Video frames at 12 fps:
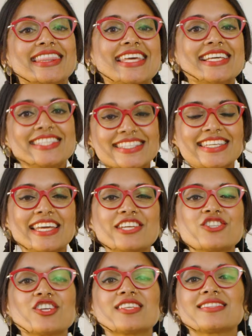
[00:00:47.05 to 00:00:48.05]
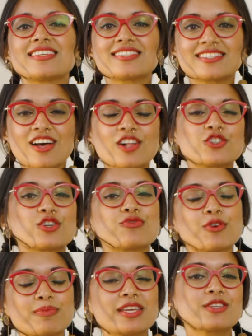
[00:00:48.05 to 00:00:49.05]
This dish is nostalgic
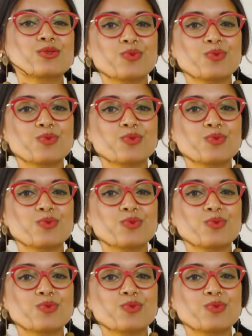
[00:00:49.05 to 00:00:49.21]
for me as